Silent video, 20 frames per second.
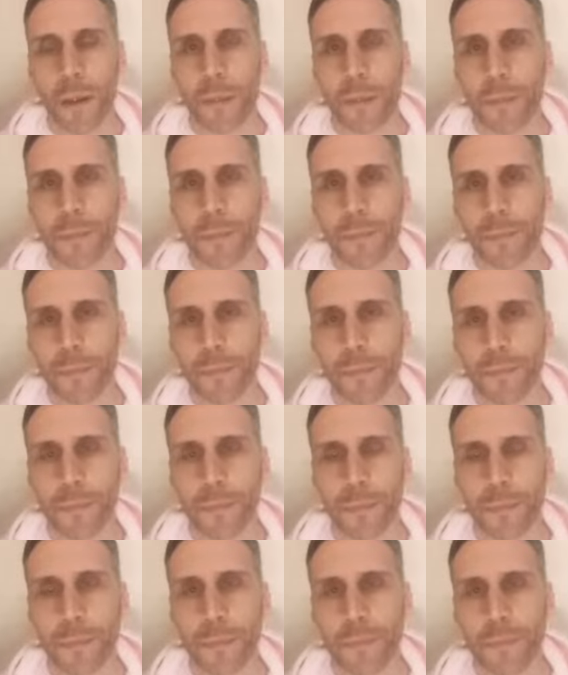
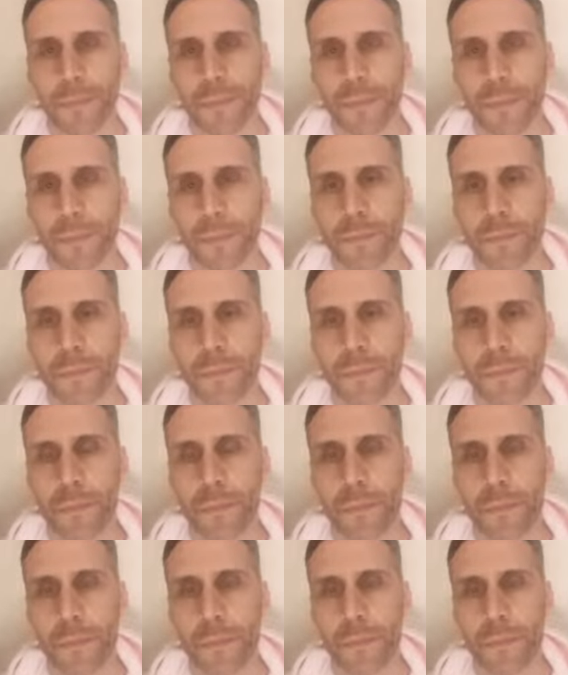
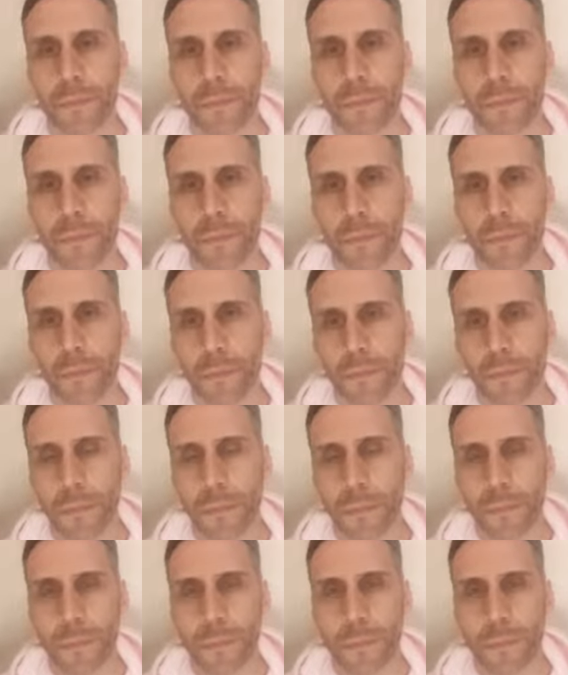
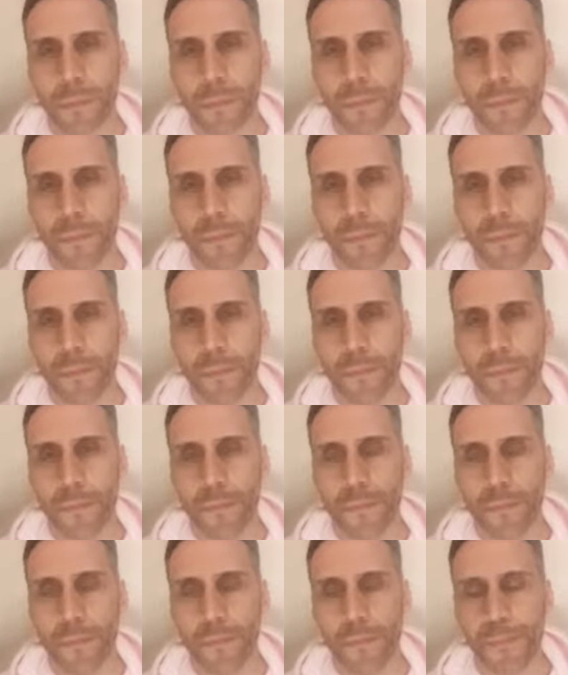
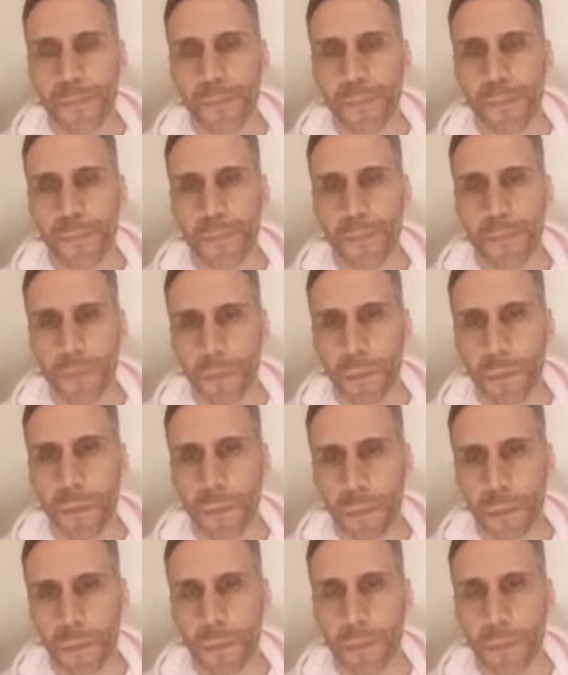
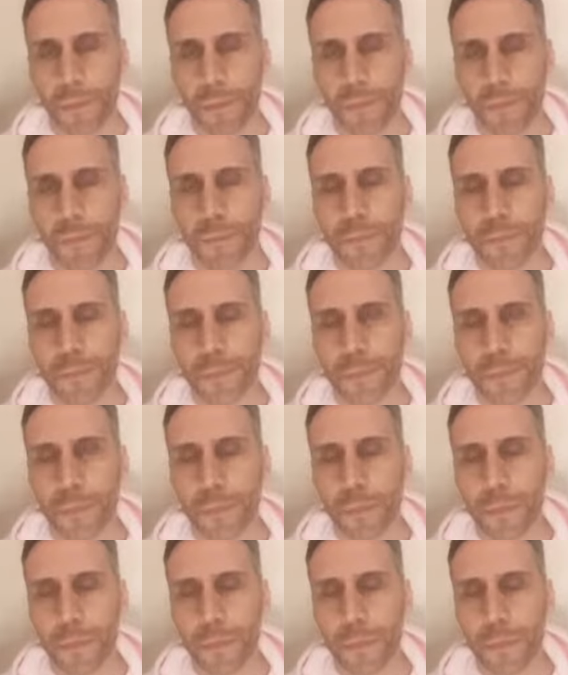
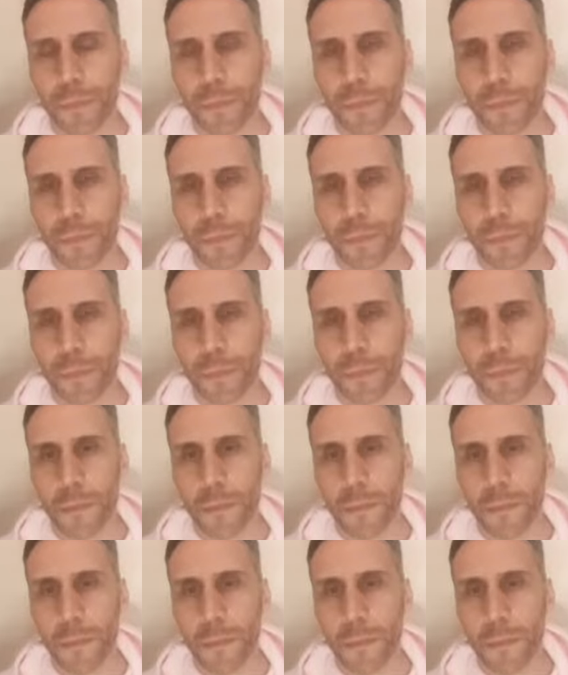(silent)